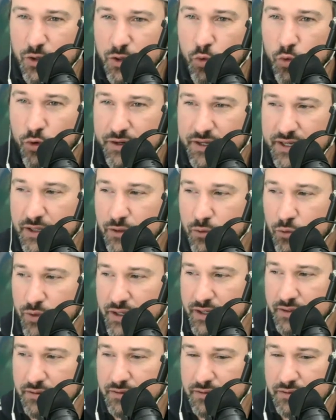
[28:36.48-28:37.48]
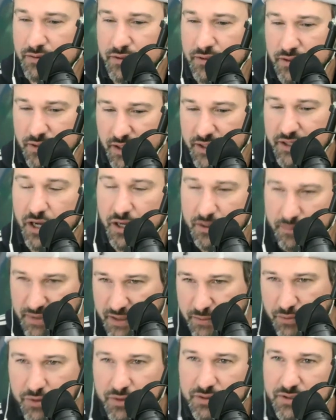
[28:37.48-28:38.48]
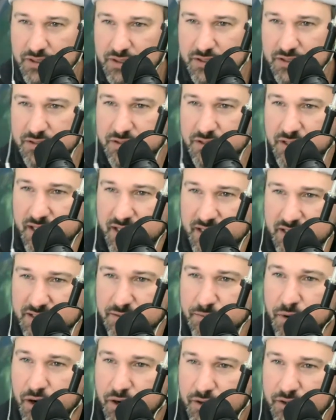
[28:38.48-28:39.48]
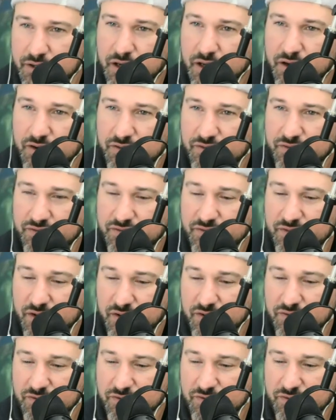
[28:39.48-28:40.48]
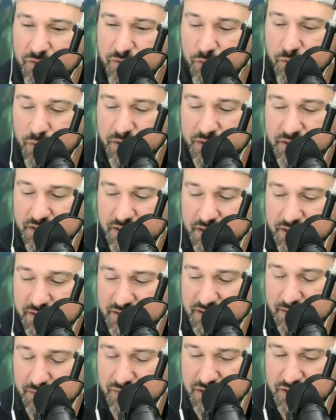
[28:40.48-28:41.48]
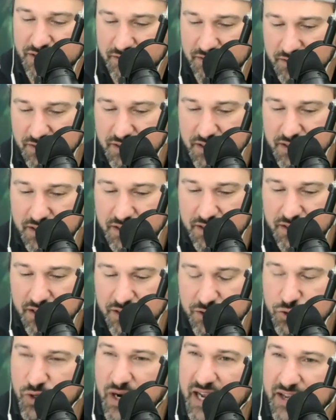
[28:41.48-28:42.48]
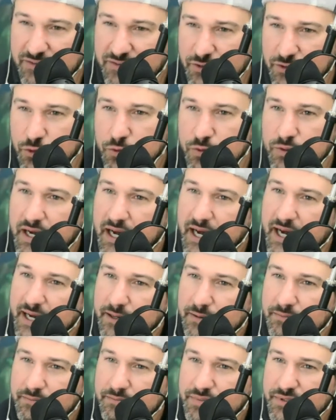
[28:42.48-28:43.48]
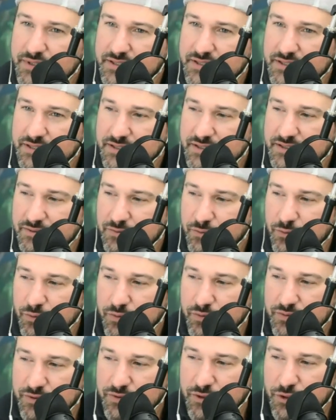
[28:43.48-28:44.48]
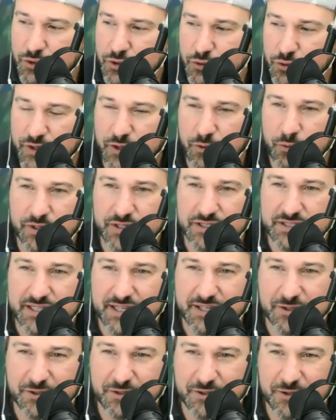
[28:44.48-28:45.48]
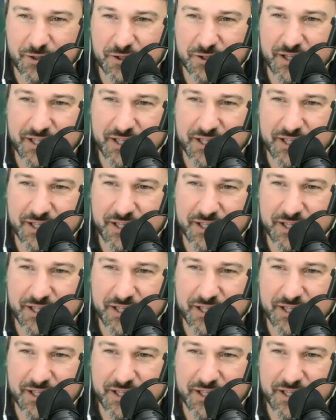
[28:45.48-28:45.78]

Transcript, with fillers: working with uh, young people is mm-hmm. is a part of of uh, what uh, seems to uh, drive you um, yeah. but uh, your career what does that look